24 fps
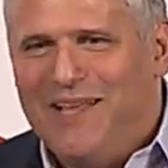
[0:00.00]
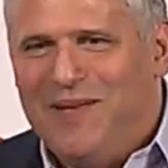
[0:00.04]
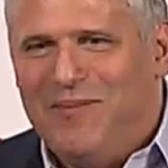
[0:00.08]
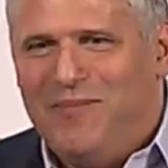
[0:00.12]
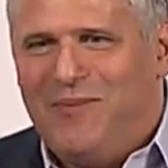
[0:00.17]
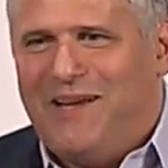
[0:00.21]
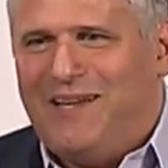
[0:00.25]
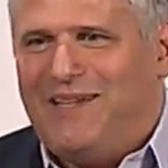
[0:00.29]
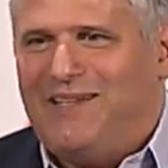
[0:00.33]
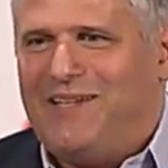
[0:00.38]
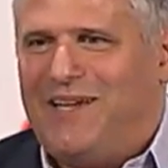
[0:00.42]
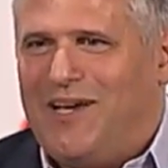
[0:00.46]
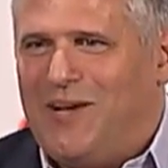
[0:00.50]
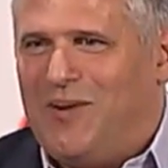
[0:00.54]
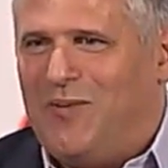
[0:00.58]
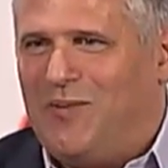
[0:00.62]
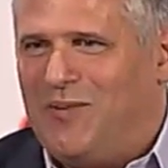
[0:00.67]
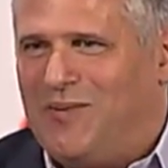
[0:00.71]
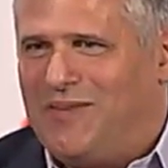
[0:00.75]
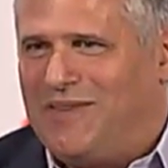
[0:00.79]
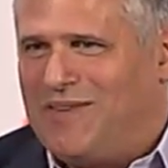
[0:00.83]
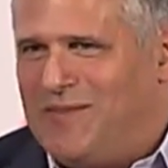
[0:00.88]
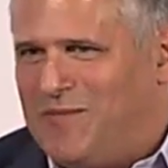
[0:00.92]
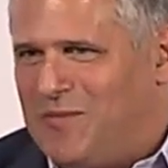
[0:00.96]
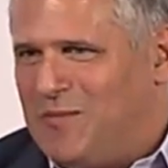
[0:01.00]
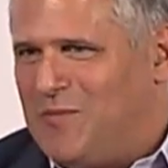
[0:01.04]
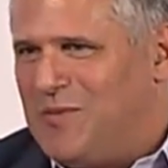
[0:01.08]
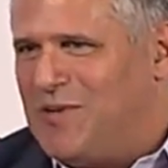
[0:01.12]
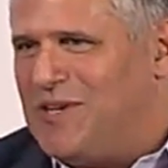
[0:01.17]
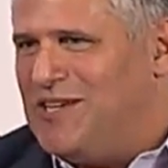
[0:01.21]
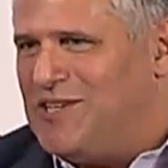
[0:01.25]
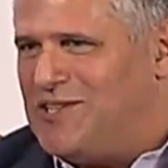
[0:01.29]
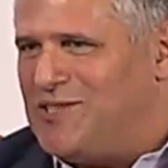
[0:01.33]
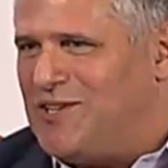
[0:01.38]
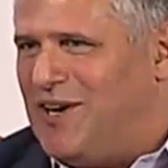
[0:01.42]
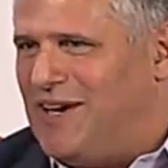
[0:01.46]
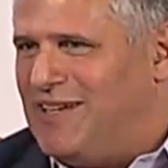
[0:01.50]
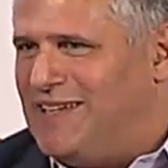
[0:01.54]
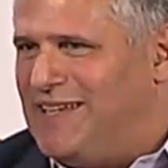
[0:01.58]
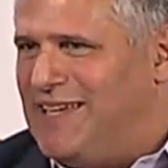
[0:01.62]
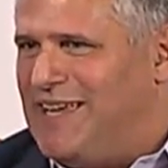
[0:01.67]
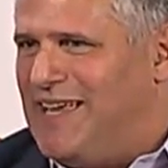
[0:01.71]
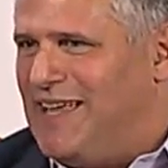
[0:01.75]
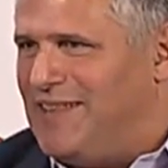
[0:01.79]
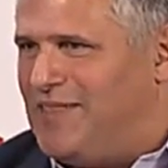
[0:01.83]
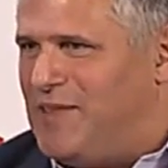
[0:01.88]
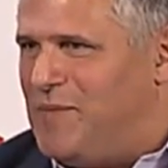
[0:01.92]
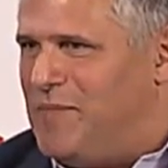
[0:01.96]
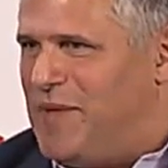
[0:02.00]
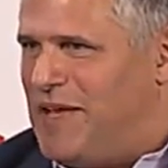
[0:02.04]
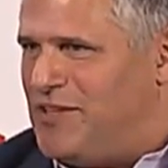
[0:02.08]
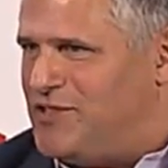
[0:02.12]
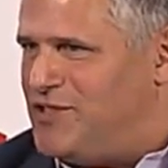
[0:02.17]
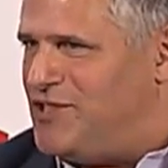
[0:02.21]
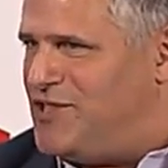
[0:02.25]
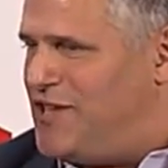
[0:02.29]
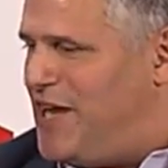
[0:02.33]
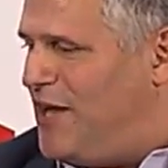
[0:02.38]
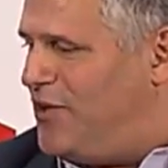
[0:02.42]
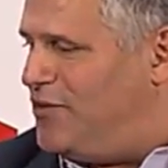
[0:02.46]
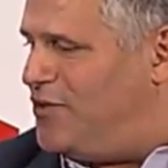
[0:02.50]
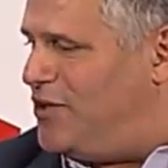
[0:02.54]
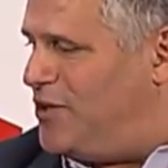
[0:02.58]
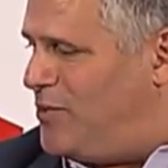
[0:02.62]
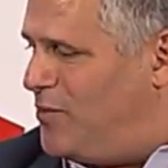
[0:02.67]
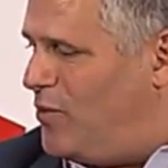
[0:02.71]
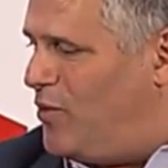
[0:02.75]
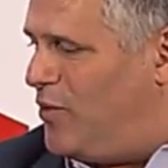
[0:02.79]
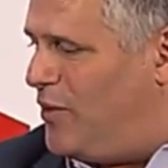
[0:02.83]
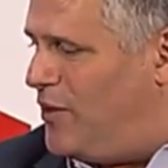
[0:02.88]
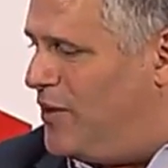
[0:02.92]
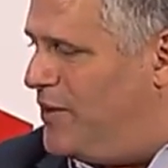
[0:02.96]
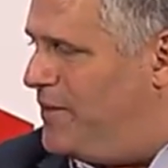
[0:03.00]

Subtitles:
But we're going to start to get the message out there more.